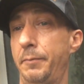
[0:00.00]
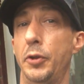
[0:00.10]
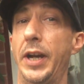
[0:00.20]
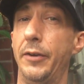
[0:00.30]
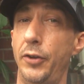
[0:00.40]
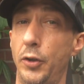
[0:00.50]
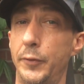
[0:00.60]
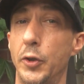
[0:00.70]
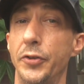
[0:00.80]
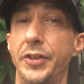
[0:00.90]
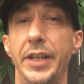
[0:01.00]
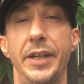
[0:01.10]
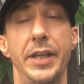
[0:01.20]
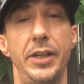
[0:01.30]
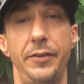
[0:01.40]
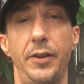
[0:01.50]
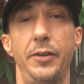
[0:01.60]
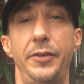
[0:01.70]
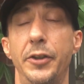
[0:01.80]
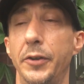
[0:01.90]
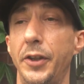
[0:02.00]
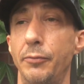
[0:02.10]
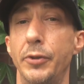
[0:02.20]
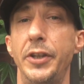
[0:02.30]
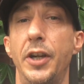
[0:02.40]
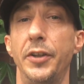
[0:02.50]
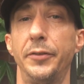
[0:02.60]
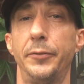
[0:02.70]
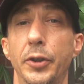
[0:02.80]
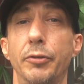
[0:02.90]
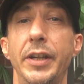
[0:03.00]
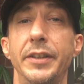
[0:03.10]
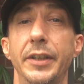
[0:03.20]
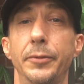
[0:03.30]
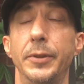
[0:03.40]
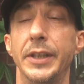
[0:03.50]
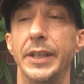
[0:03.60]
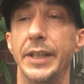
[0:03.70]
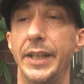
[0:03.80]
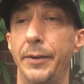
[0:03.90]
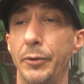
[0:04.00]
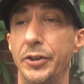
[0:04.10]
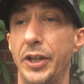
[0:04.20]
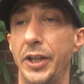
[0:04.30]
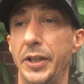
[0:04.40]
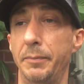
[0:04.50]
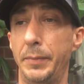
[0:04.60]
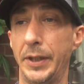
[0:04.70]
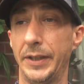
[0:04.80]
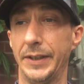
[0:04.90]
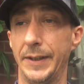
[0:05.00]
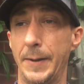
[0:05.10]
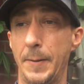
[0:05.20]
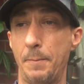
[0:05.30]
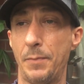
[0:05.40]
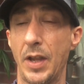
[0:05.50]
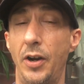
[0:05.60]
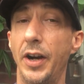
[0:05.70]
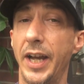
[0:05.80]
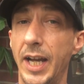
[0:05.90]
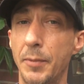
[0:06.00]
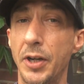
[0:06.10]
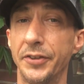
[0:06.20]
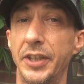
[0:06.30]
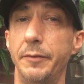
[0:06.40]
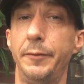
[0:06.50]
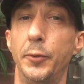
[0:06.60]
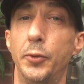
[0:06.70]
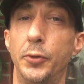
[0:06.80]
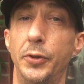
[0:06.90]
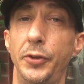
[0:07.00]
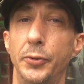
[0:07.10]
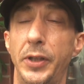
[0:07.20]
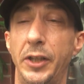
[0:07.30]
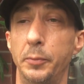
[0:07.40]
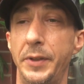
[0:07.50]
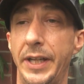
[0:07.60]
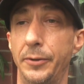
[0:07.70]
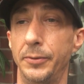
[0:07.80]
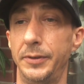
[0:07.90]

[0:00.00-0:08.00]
put out a lot of content, and you know, I don't really ask a great deal in return, but I am asking for your help now.